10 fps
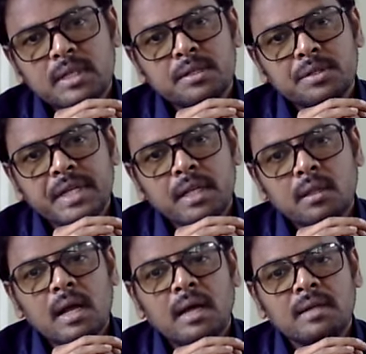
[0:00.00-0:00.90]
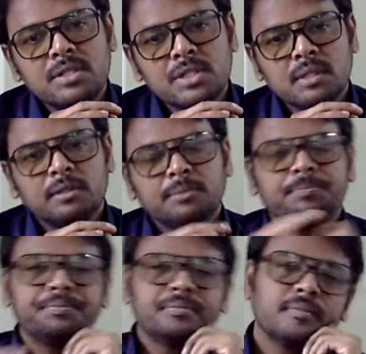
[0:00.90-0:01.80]
and real answer.
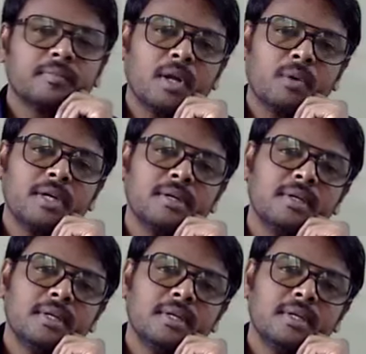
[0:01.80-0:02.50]
Okay.